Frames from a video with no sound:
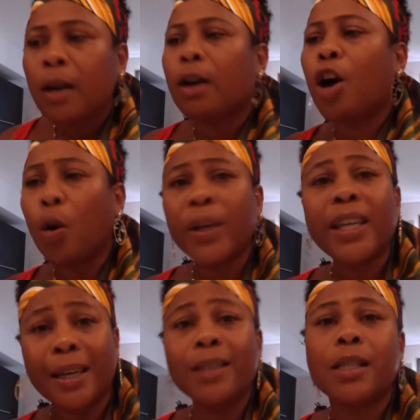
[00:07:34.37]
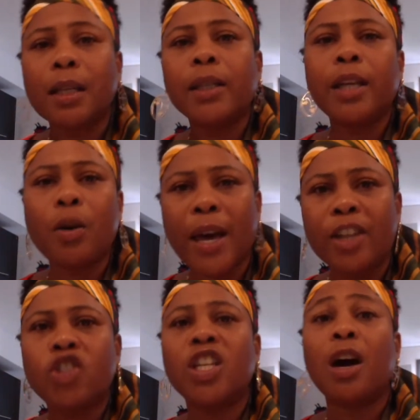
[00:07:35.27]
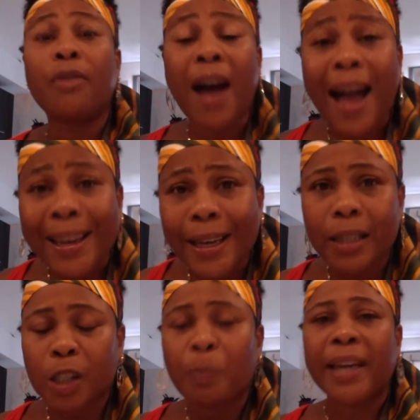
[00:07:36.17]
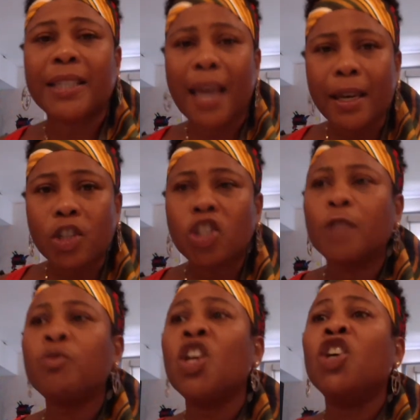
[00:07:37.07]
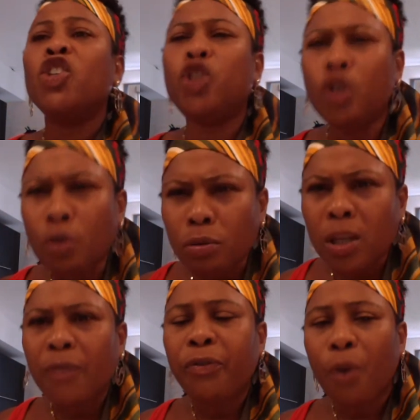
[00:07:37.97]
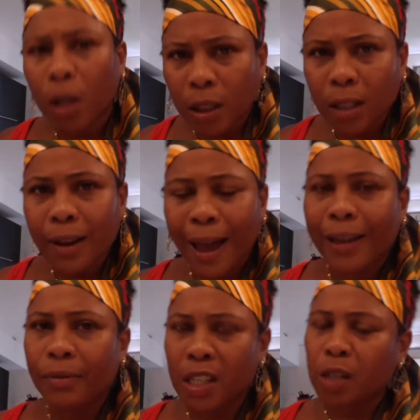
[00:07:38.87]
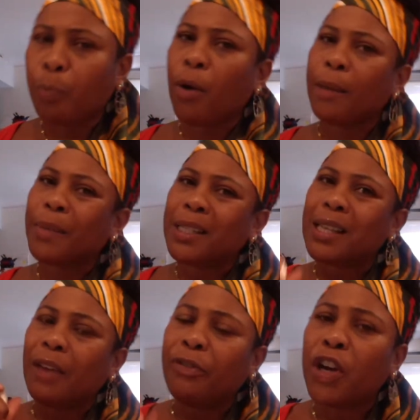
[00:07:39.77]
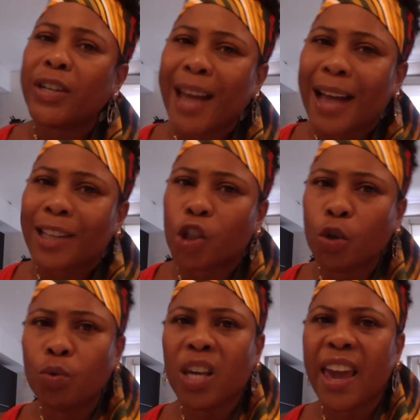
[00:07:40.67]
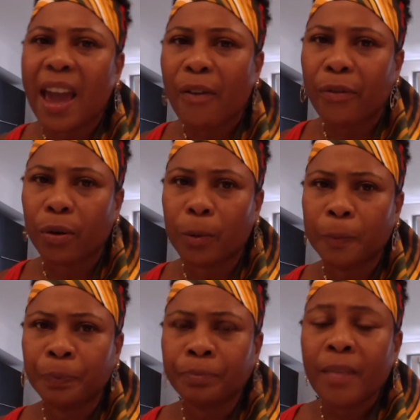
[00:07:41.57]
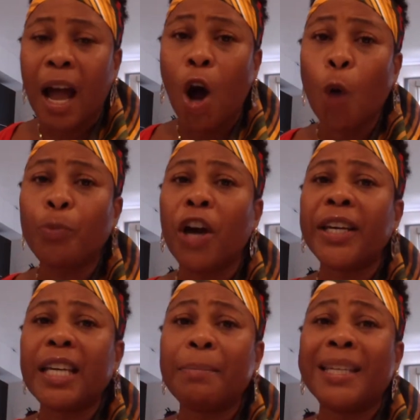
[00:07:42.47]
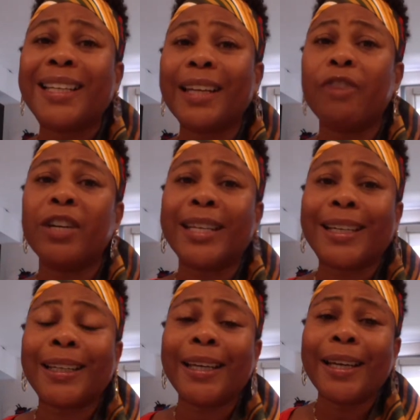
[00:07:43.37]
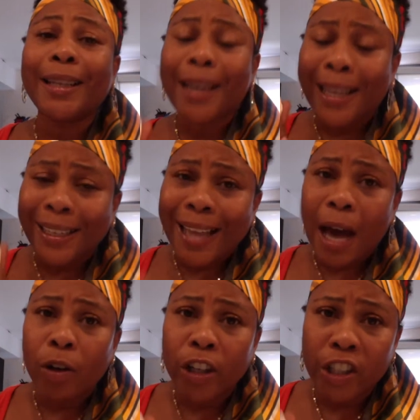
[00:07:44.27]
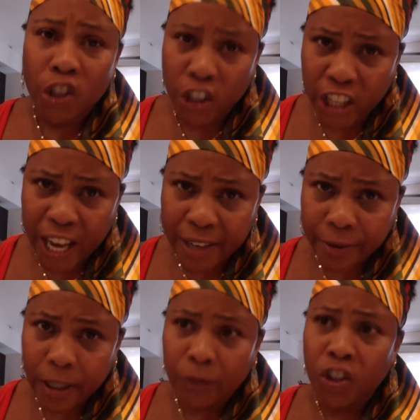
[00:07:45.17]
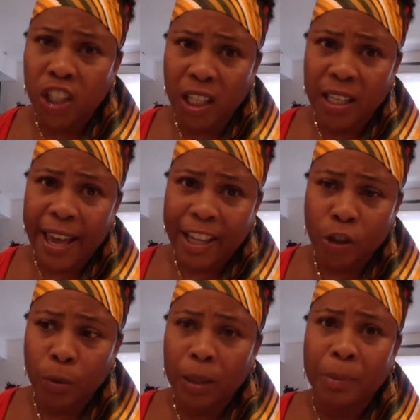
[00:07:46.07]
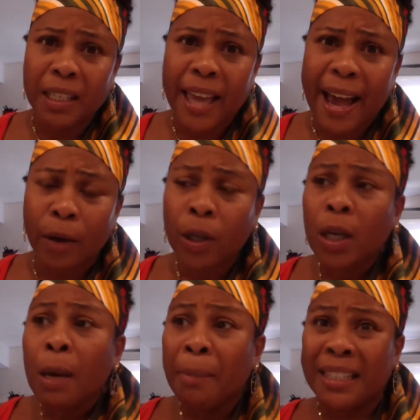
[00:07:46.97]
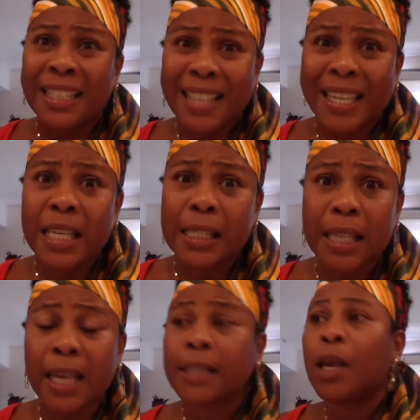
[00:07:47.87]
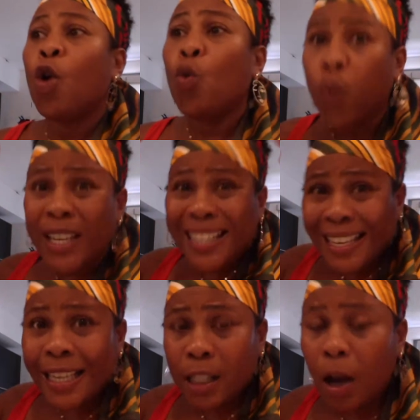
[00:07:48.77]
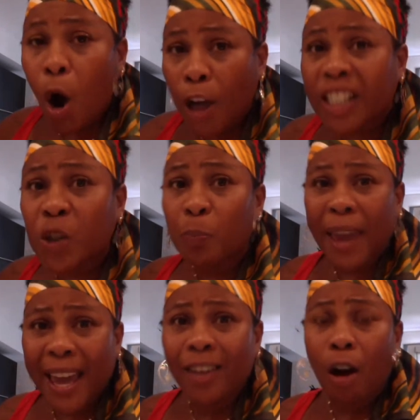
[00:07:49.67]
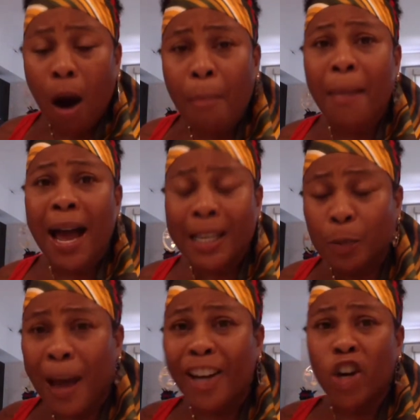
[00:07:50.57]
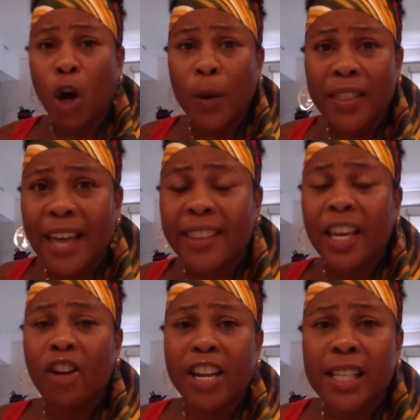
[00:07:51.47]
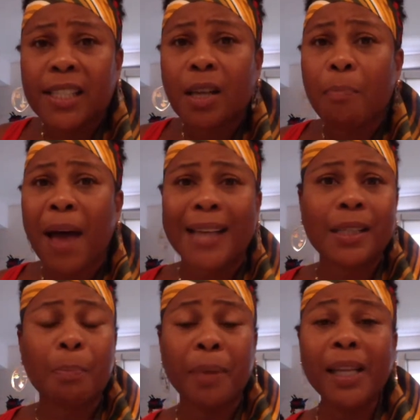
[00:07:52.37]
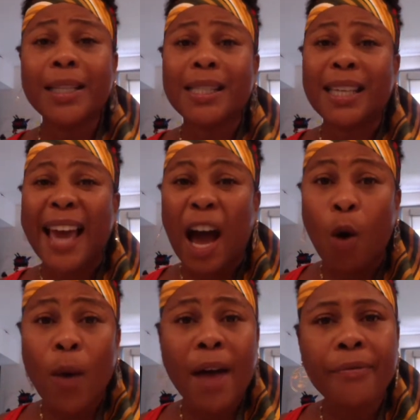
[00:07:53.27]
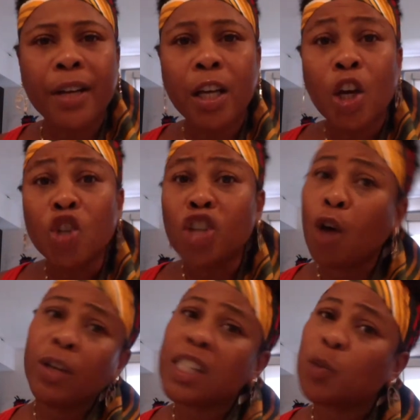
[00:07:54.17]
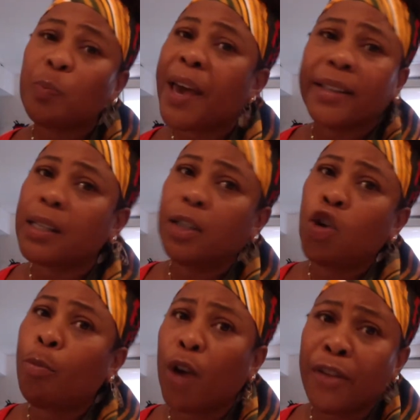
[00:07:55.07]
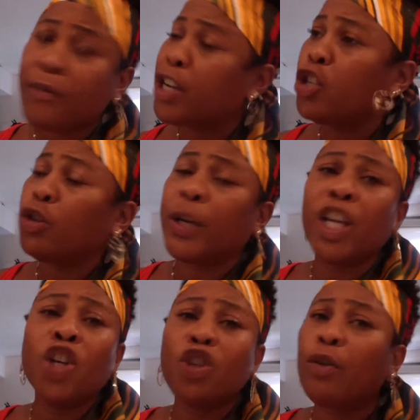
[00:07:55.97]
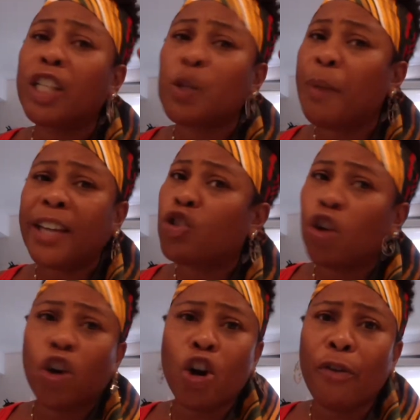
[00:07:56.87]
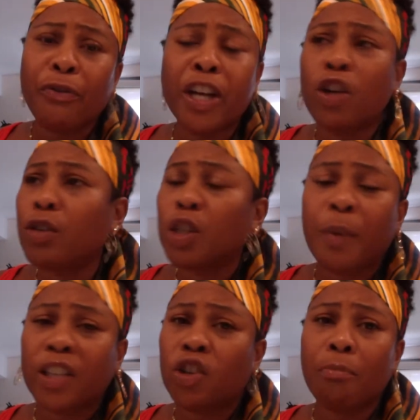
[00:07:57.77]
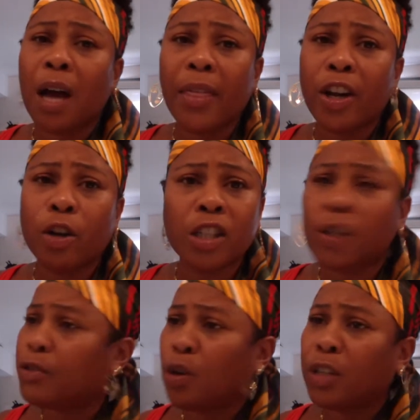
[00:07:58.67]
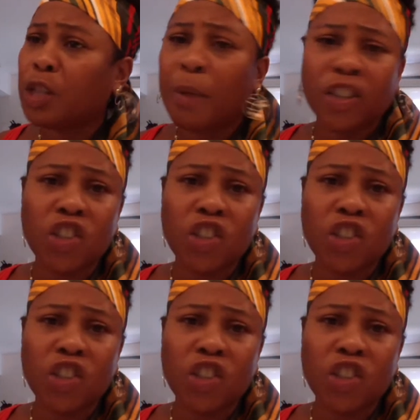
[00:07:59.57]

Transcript: going into Leo energy of high expectation, you can fall in the line of disappointments if you're not too careful. I hope y'all hear me clearer than cleared and louder than shit, if shit can actually be loud. But the thing is this, we need to expand our minds by knowing that there is some possibility. However, don't expect your boyfriend to do it. Don't expect your girlfriend. Don't expect your mother. Don't expect